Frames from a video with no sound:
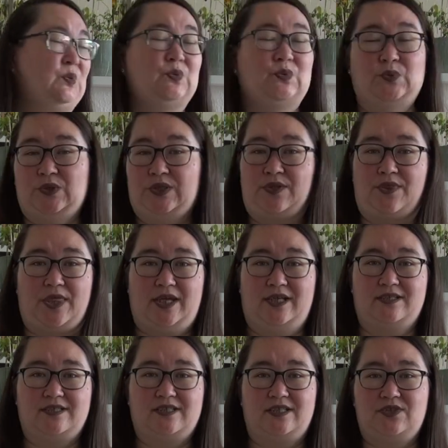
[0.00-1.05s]
all the
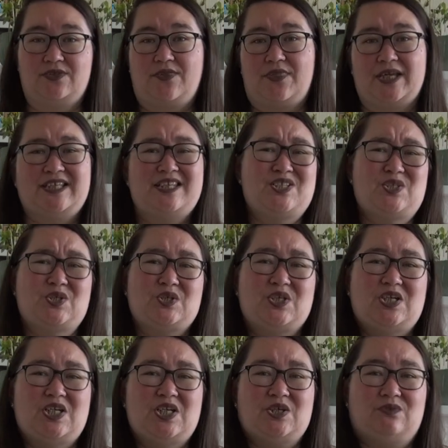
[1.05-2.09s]
things and think they're so
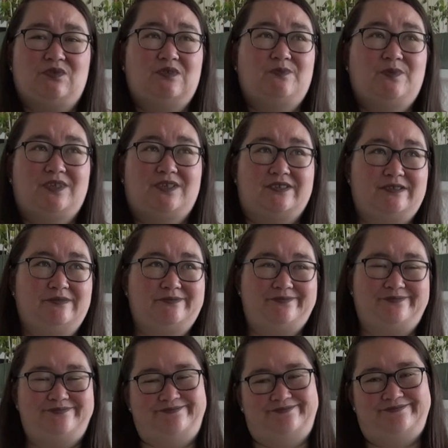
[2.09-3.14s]
cute, but
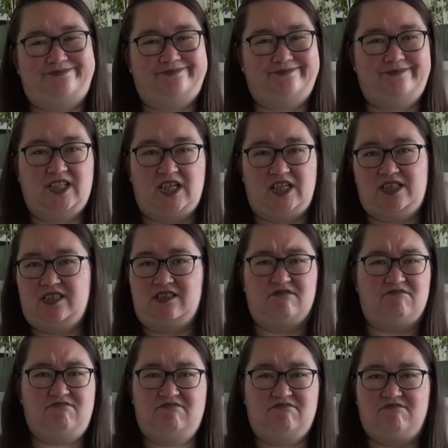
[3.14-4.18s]
hmm, I don't,
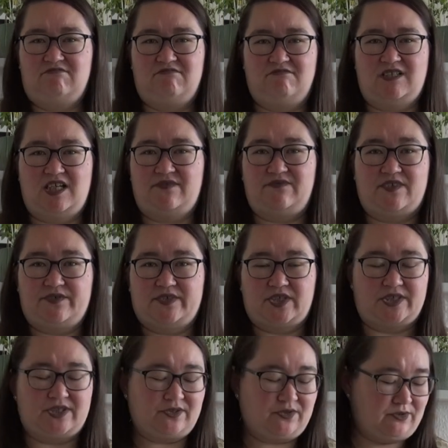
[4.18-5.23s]
I have never
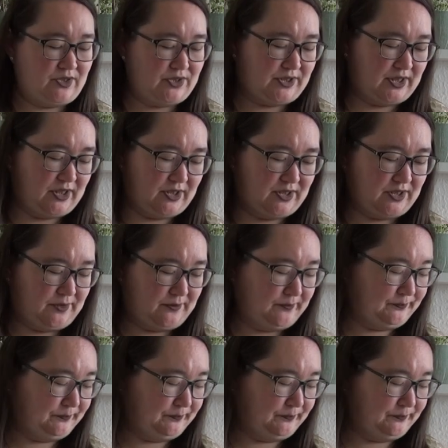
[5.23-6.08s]
done cross stitch.